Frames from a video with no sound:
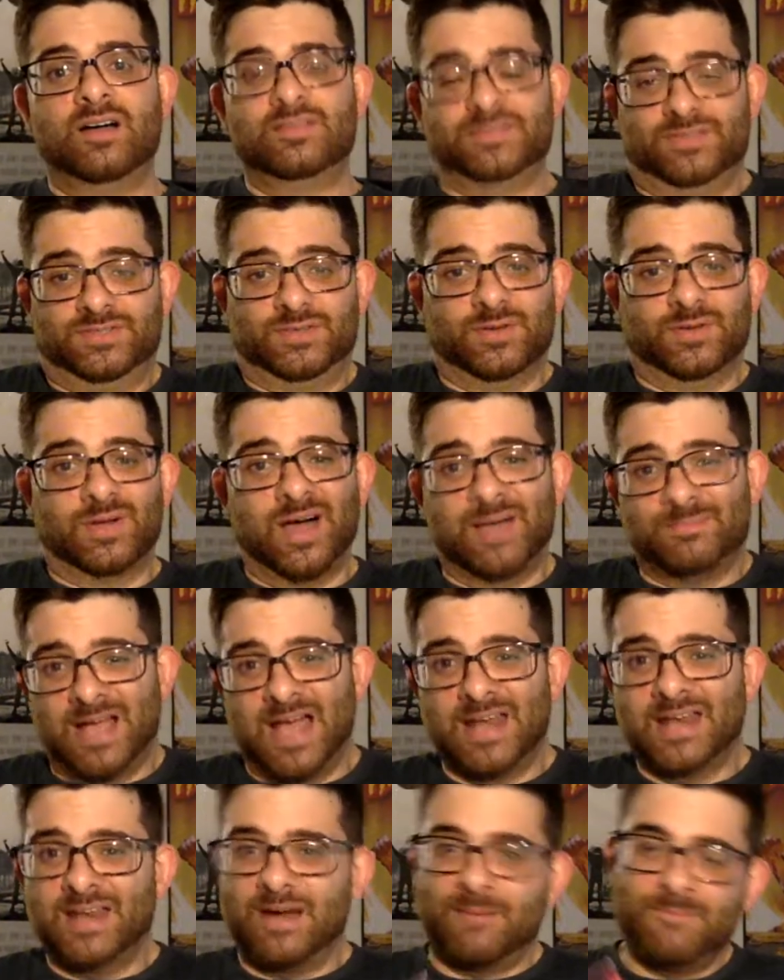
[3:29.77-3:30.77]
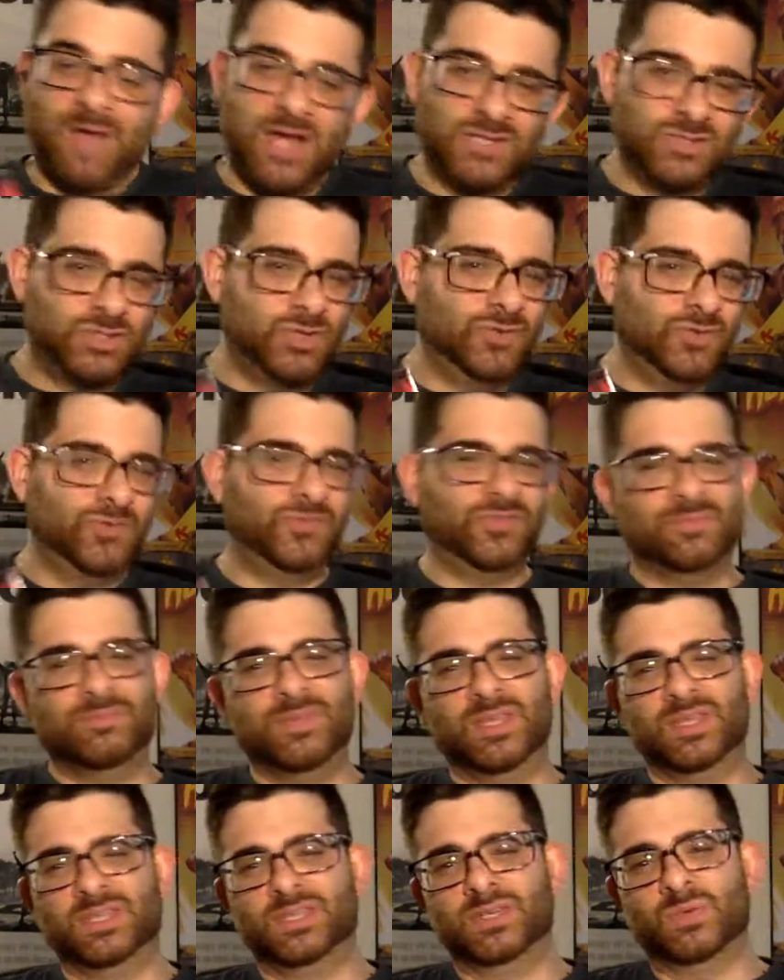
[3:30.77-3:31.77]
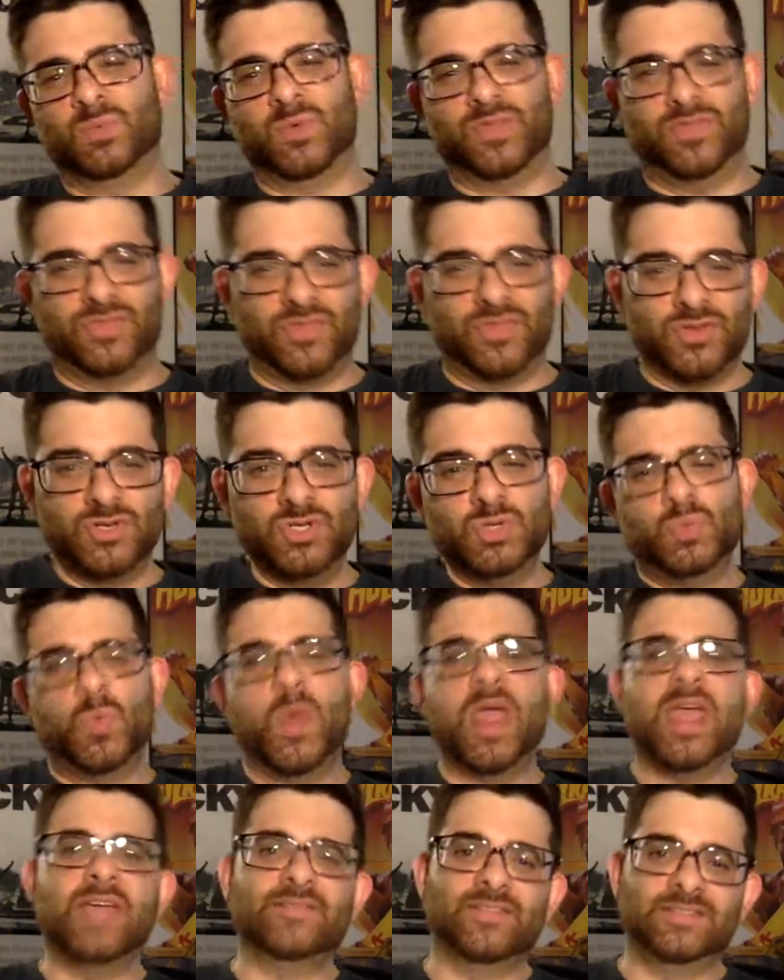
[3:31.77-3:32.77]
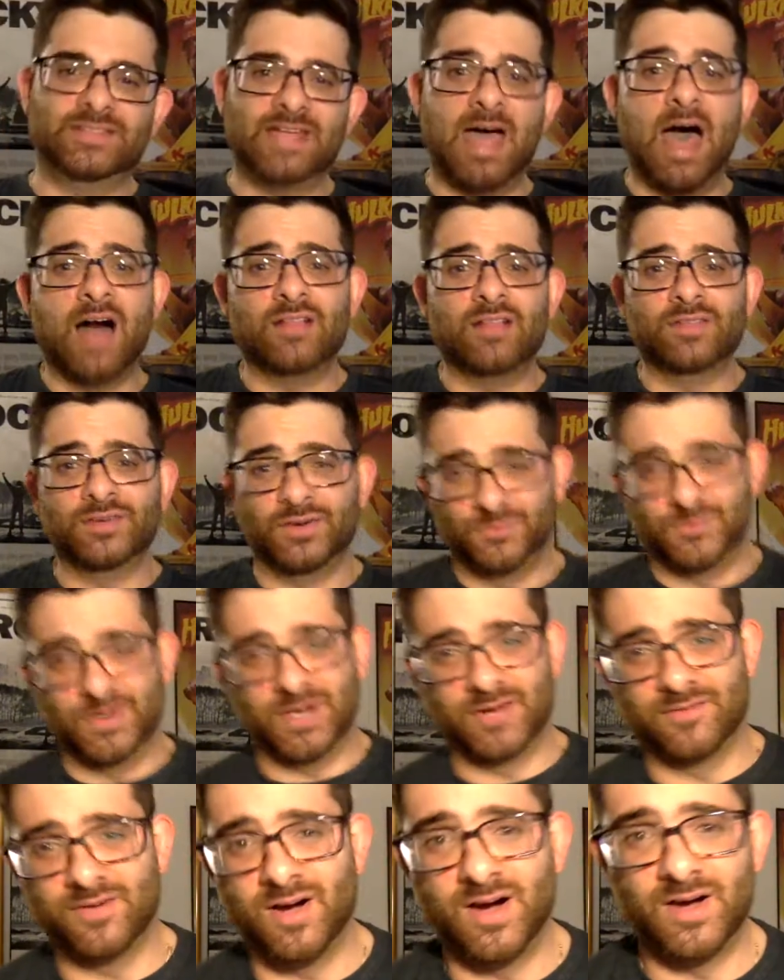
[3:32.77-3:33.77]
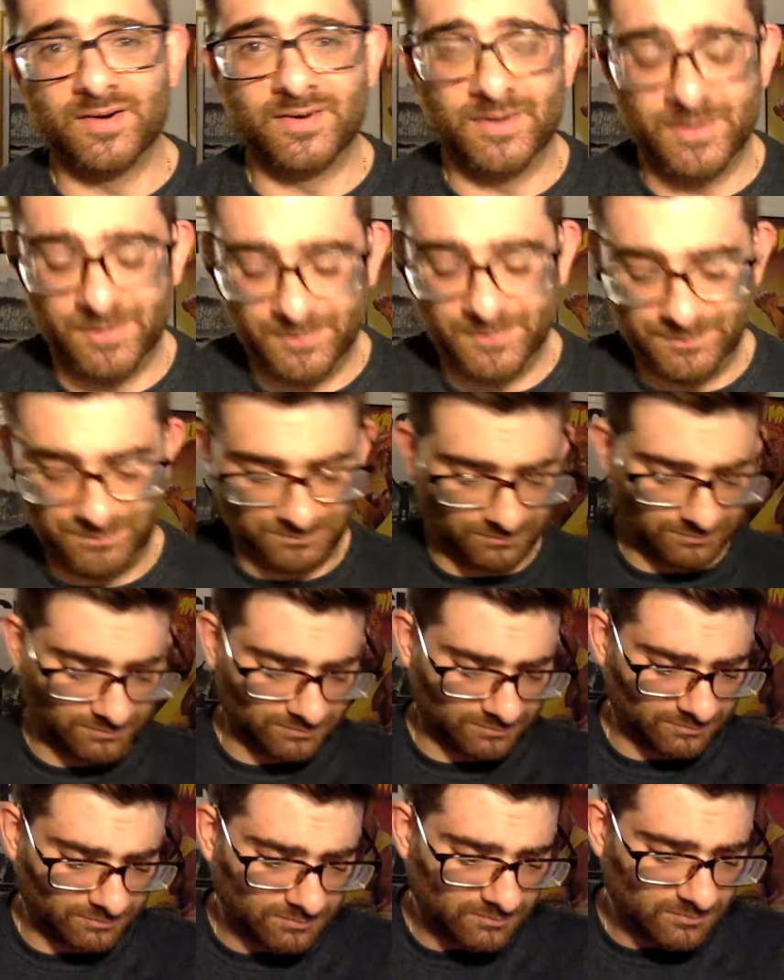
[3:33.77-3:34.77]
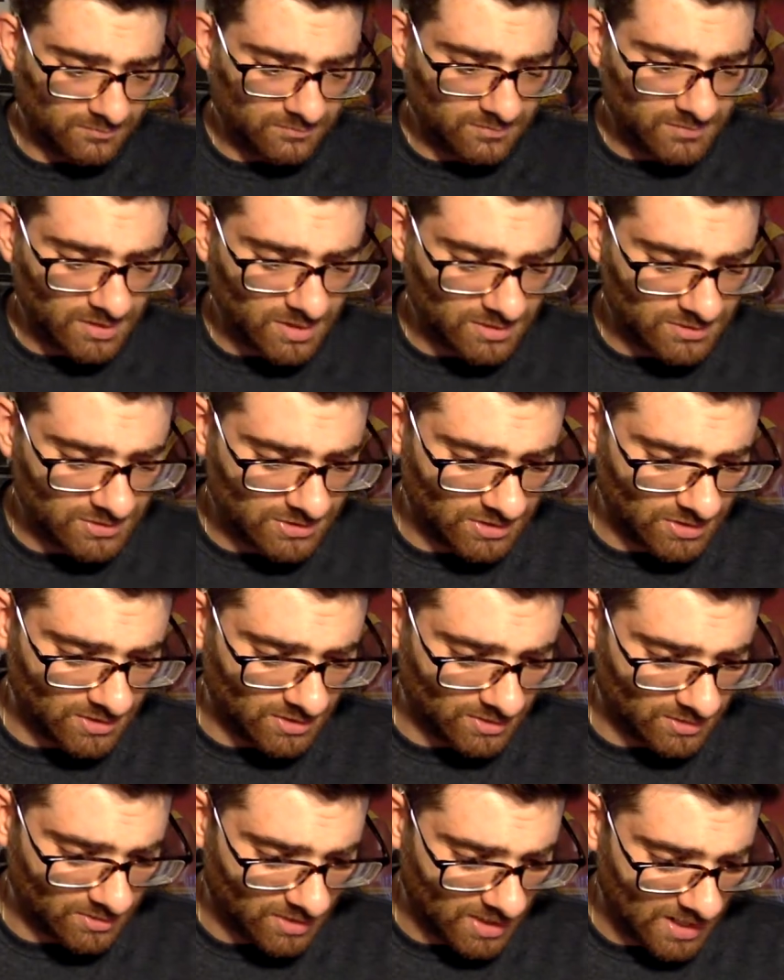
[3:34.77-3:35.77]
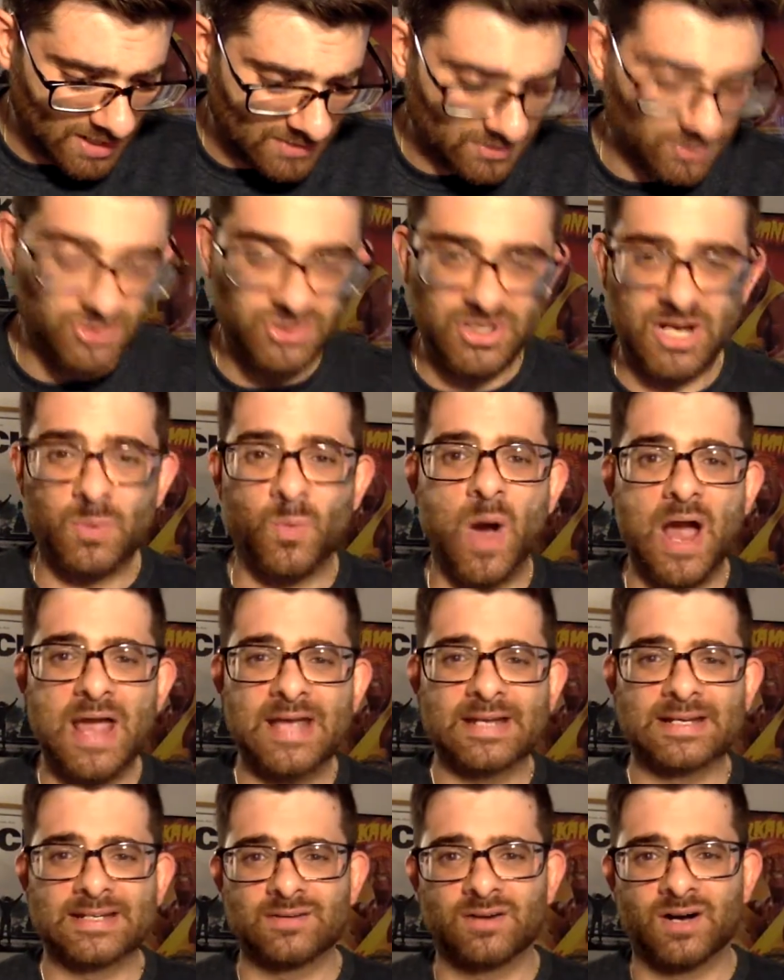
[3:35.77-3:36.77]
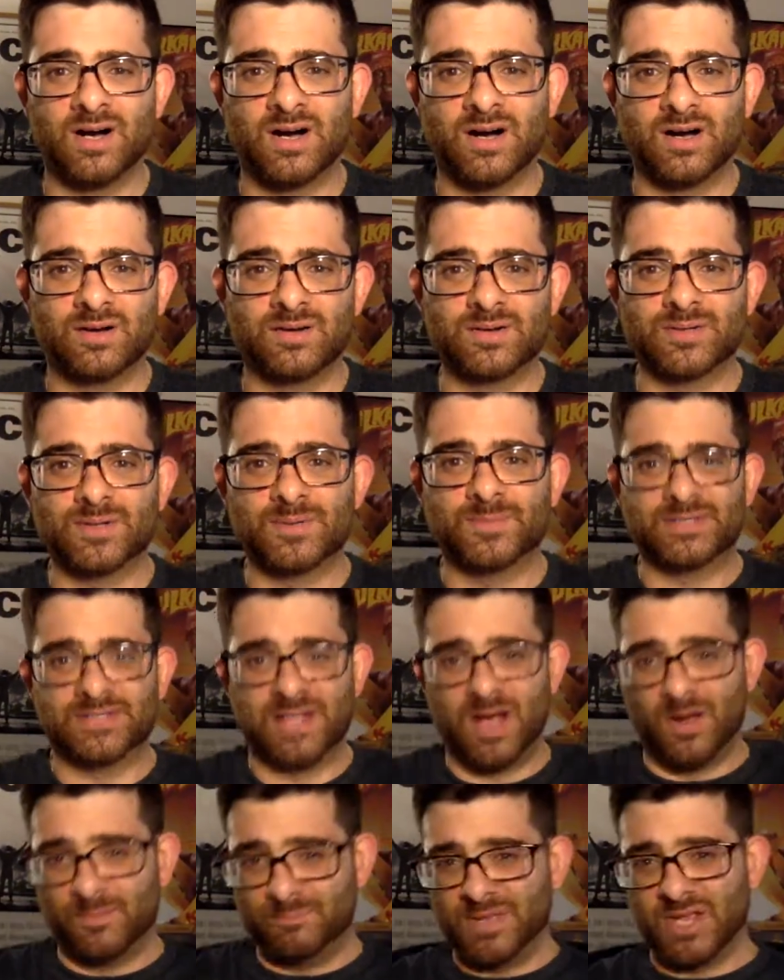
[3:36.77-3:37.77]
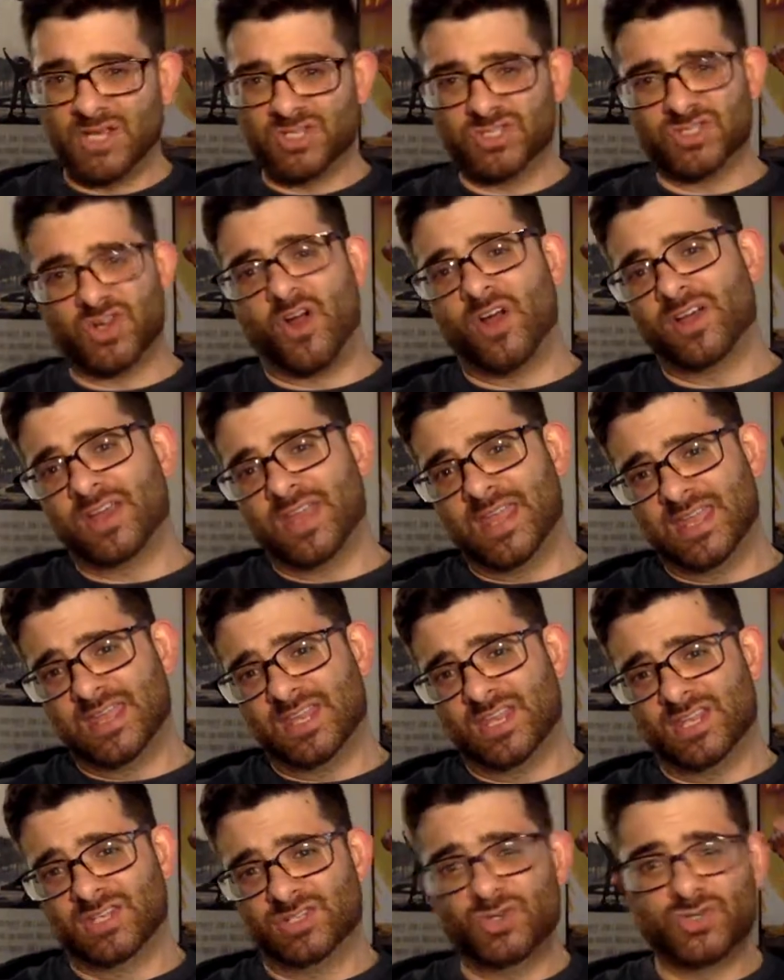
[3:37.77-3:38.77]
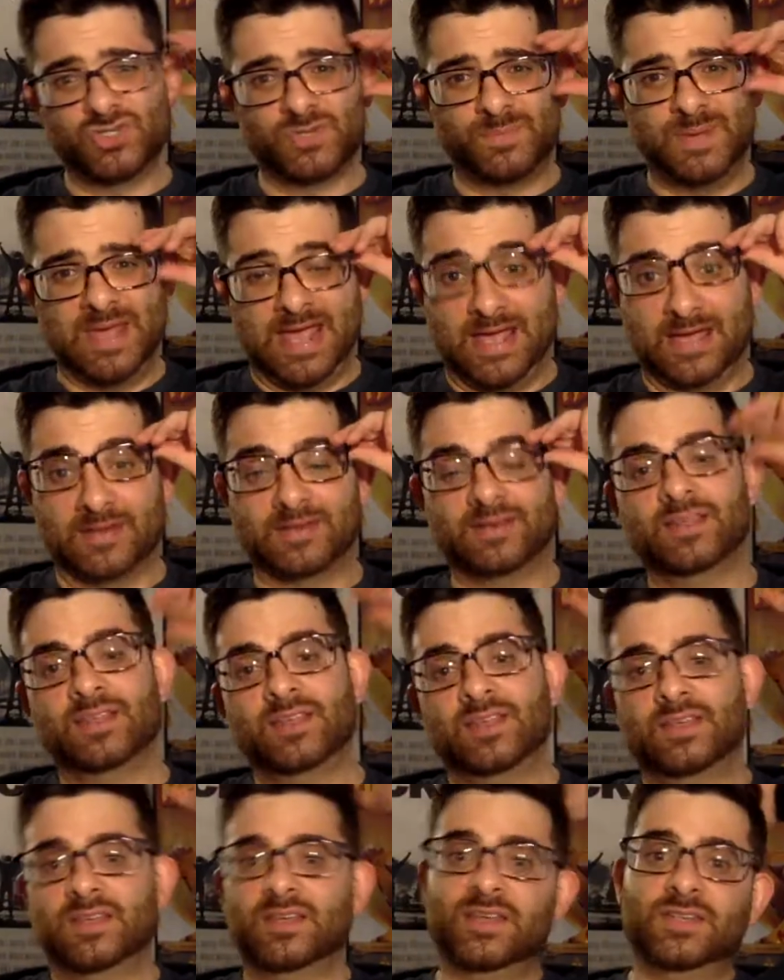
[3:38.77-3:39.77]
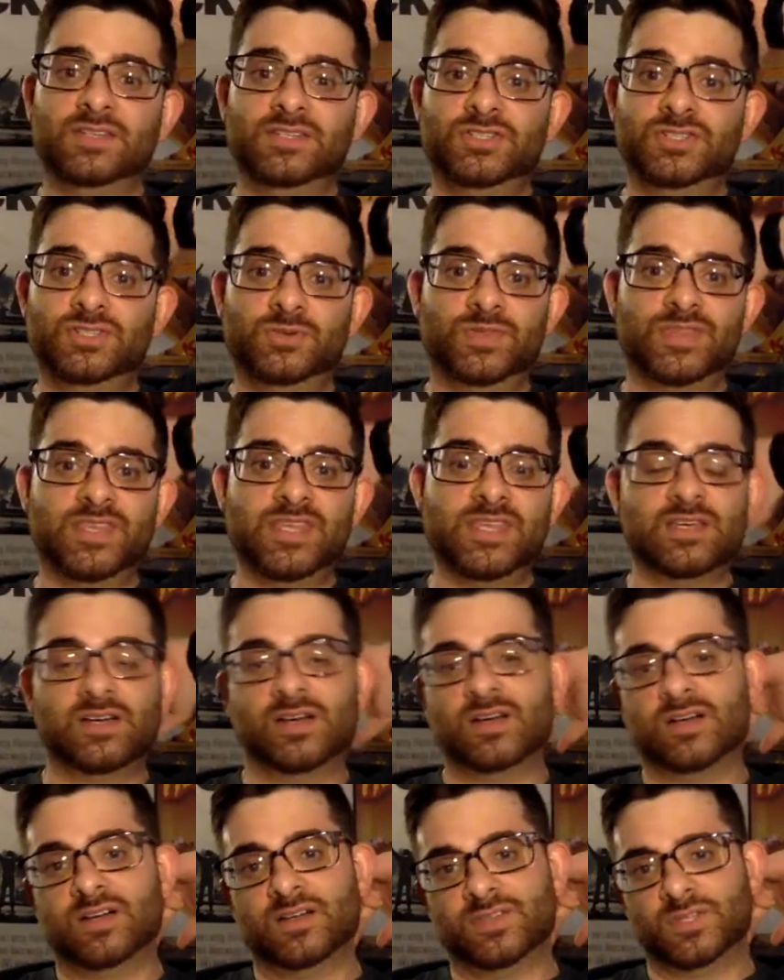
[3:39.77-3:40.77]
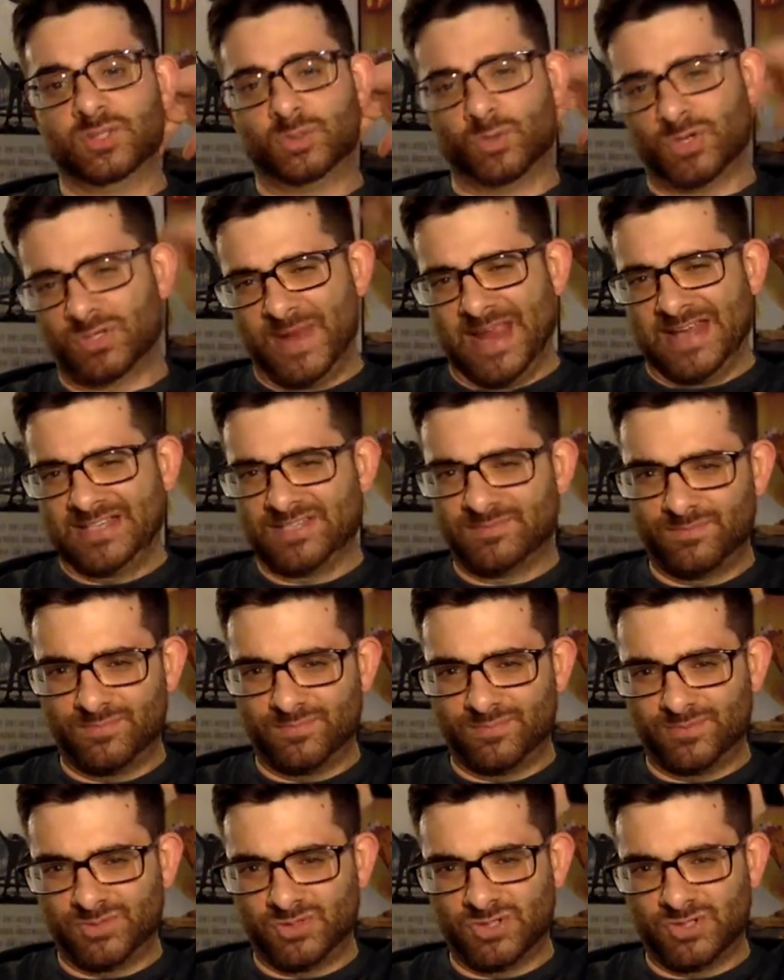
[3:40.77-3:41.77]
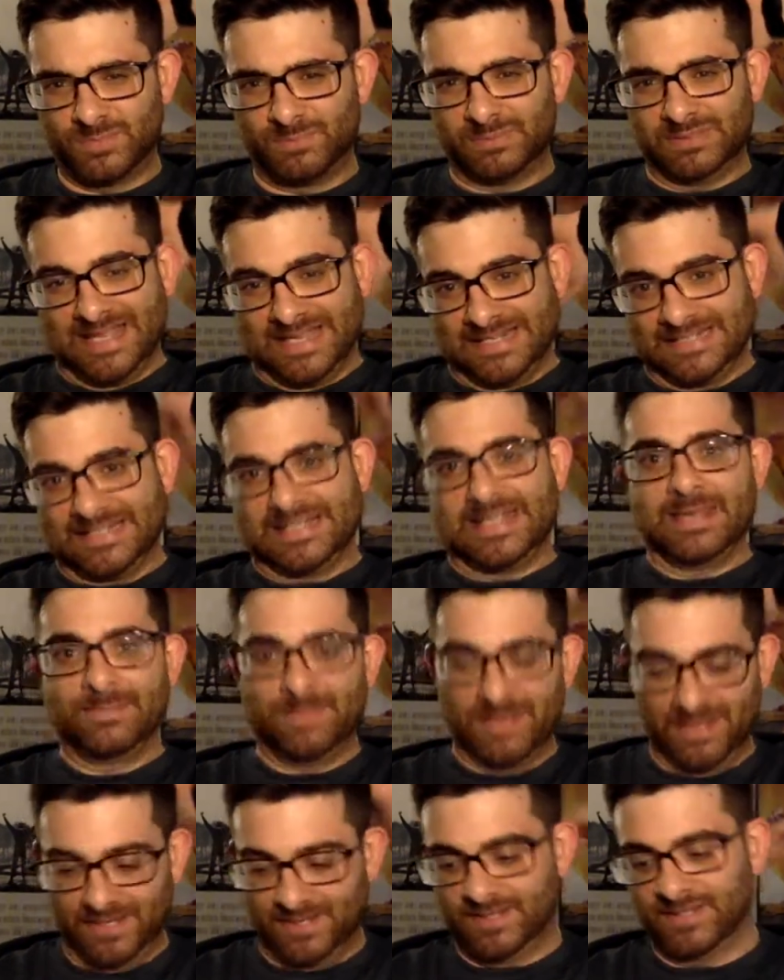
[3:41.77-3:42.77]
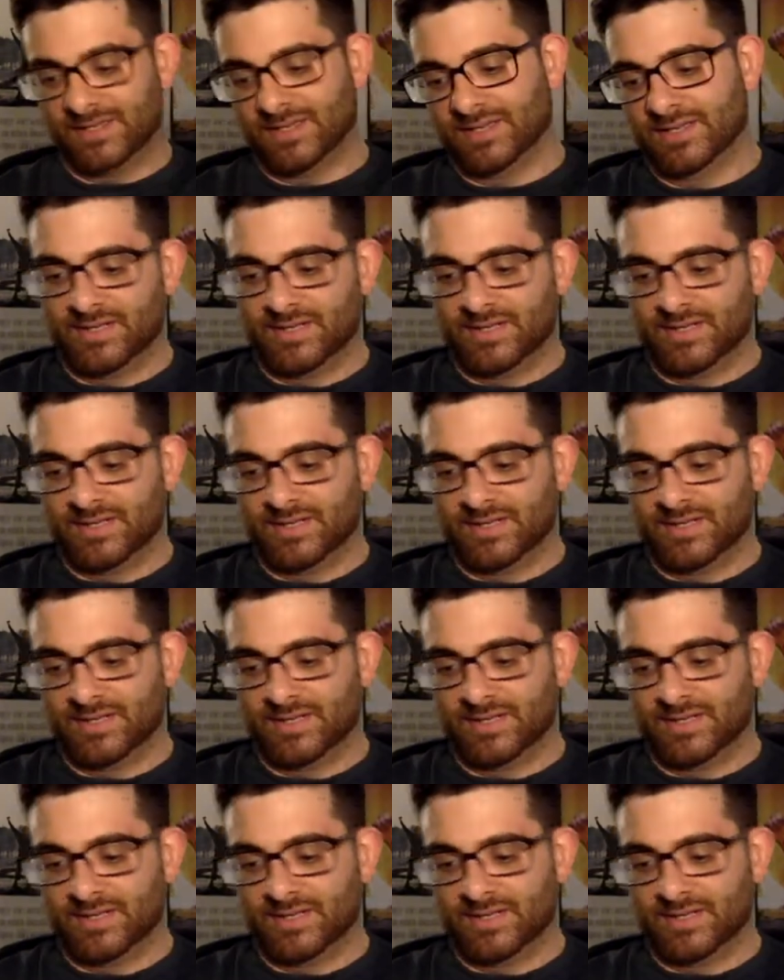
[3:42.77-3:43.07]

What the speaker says: So I'm not too familiar with the new wave of talent in Ring of Honor. So I know Jay White is now a big star in New Japan, and he's doing the Switchblade gimmick.